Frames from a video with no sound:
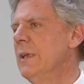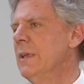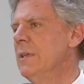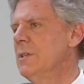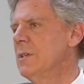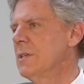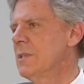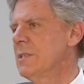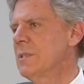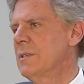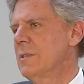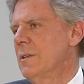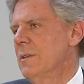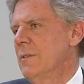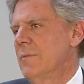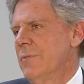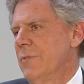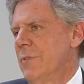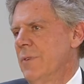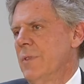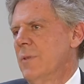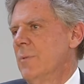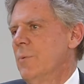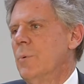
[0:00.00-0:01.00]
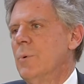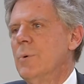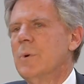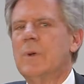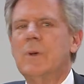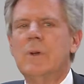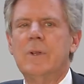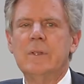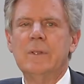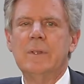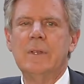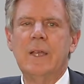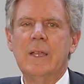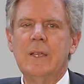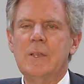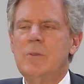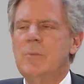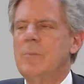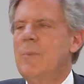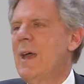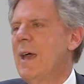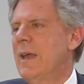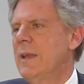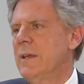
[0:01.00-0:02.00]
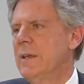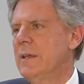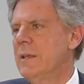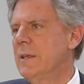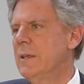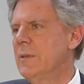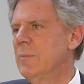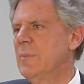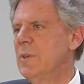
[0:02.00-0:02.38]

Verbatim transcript: just for the world and humanity,